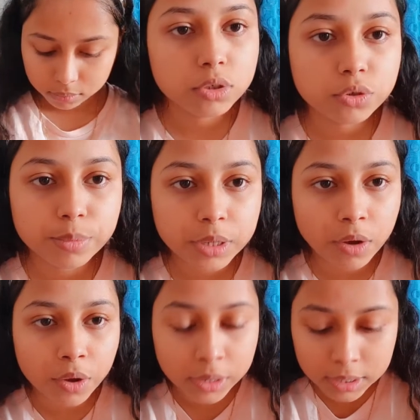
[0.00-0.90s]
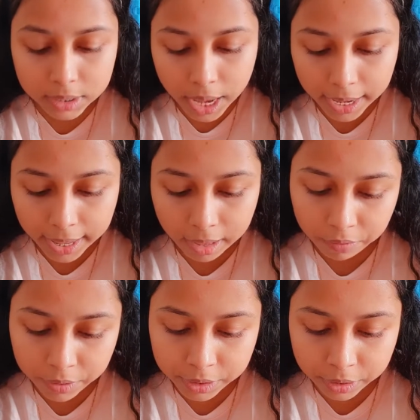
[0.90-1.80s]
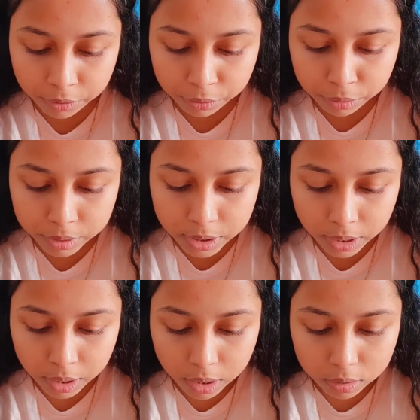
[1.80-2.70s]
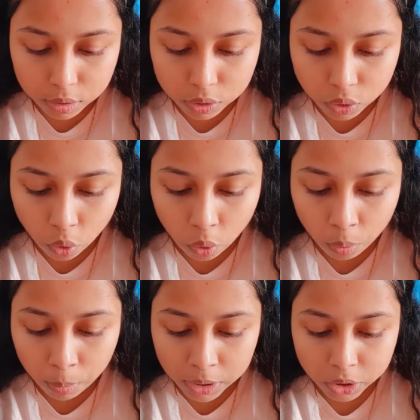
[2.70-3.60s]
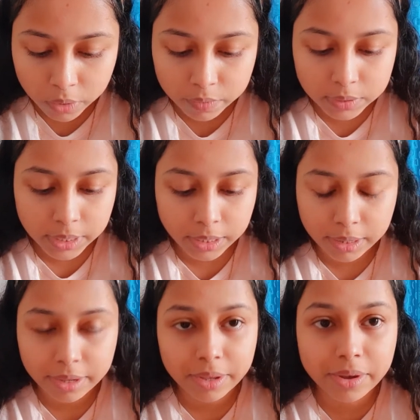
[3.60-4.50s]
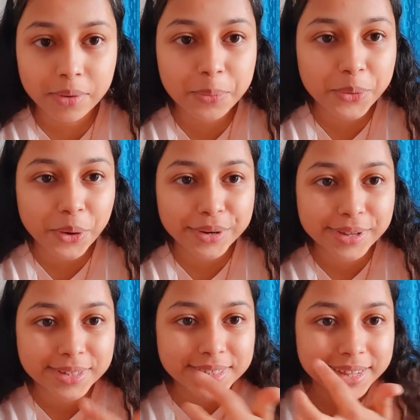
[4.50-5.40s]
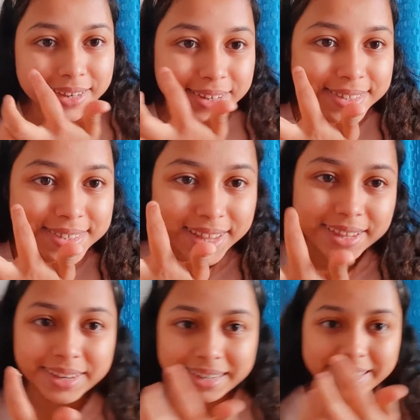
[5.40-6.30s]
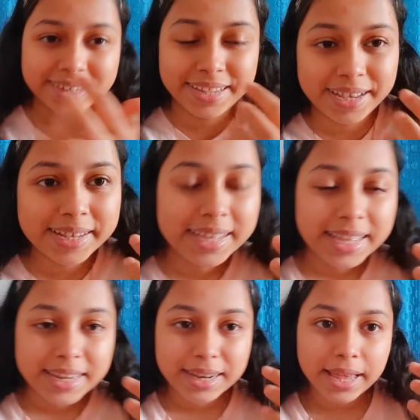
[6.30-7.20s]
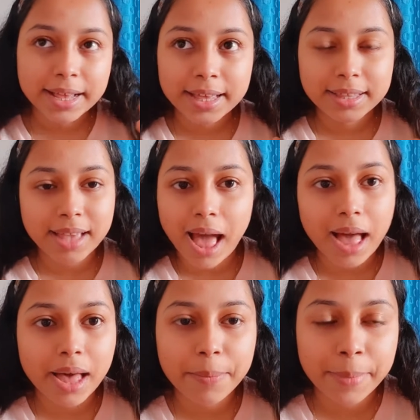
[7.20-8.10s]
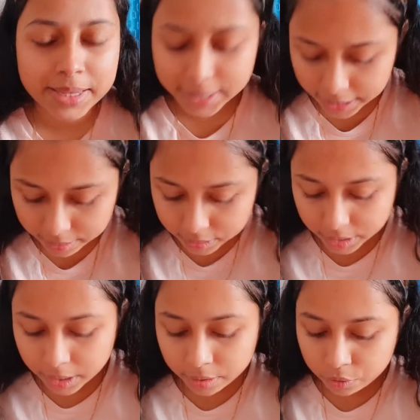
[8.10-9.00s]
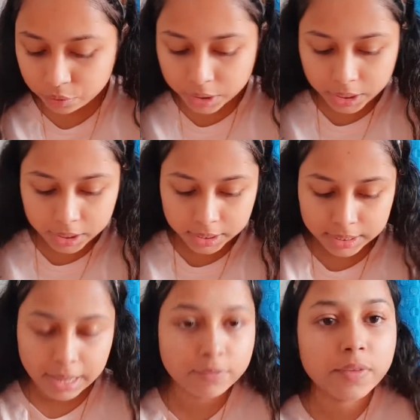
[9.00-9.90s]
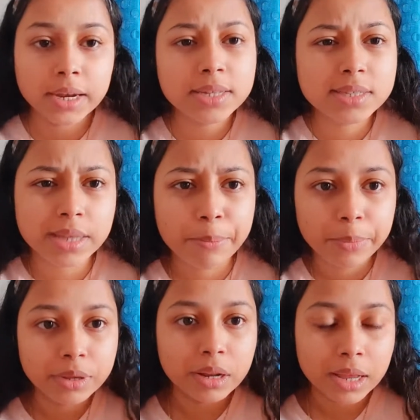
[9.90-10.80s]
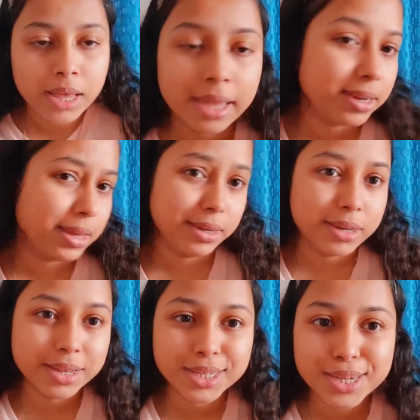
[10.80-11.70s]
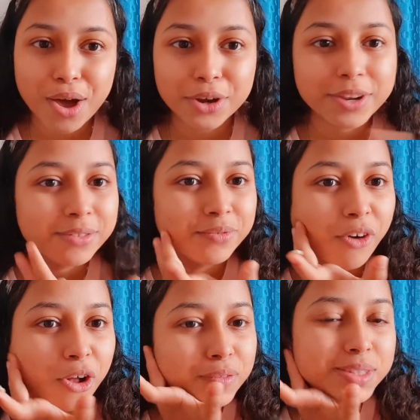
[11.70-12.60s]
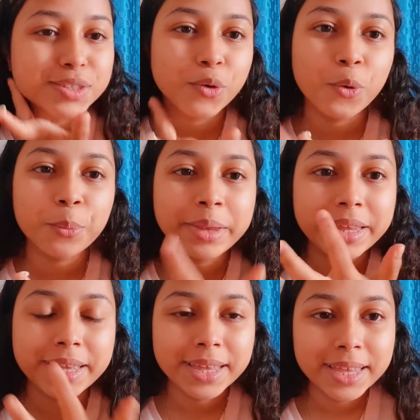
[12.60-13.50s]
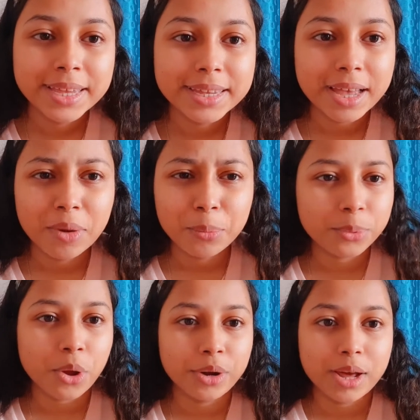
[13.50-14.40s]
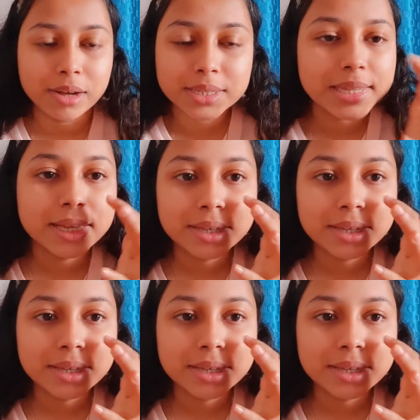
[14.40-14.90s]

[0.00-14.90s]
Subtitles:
To be honest, I haven't used so much of skincare products in a single day. Like, yeah, my skincare routine is like very simple and it does not involve so many products.